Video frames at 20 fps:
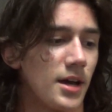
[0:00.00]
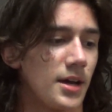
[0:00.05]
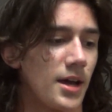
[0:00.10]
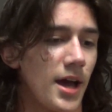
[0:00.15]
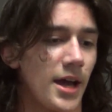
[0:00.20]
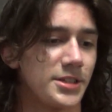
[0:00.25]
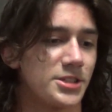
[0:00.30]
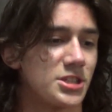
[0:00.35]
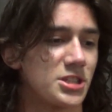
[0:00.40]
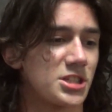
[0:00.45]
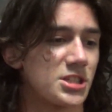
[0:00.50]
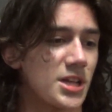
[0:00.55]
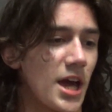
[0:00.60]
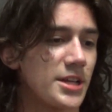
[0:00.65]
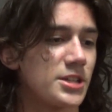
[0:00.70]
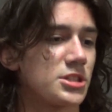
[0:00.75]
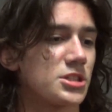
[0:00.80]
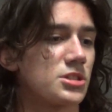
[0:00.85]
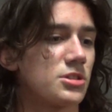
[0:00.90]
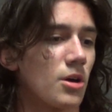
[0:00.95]
I just I
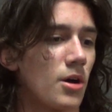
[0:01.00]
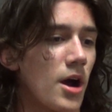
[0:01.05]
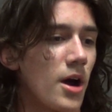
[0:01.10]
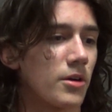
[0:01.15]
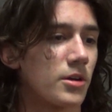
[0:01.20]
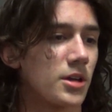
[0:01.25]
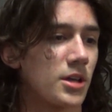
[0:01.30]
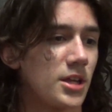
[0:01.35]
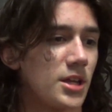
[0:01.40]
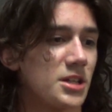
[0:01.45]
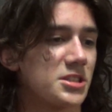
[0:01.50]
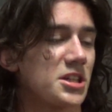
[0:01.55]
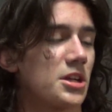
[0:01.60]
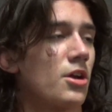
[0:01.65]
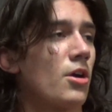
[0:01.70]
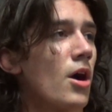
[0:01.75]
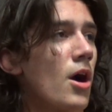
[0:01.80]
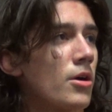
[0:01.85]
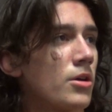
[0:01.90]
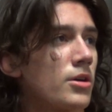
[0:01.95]
just know how good he is. I
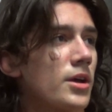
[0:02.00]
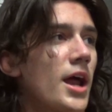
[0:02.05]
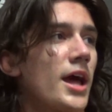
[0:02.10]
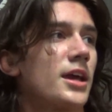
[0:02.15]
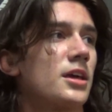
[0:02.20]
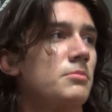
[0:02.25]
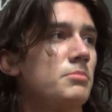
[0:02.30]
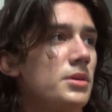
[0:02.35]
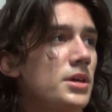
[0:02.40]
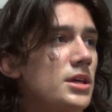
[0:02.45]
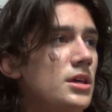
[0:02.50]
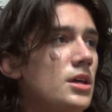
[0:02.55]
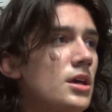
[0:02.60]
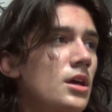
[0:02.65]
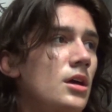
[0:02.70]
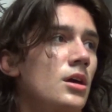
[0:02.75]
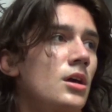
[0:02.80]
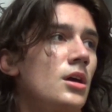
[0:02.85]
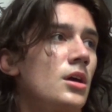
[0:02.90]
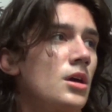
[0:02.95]
know how good I can be,
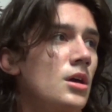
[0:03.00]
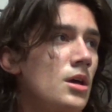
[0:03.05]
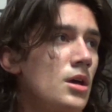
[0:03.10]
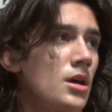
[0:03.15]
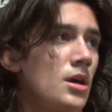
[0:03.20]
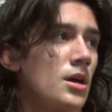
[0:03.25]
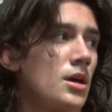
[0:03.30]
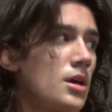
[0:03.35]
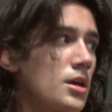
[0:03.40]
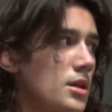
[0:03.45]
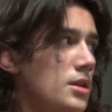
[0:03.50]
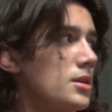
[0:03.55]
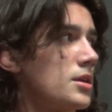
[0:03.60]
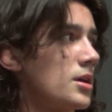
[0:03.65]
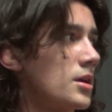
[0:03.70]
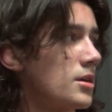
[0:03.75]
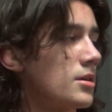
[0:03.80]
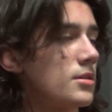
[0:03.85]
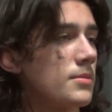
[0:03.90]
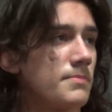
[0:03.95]
and
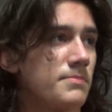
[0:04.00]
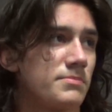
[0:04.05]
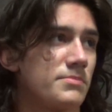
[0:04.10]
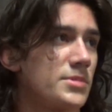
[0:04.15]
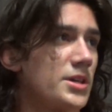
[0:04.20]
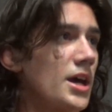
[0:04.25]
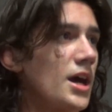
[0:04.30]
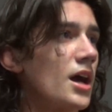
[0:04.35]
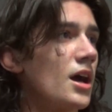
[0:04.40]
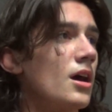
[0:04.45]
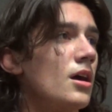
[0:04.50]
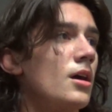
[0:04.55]
yeah.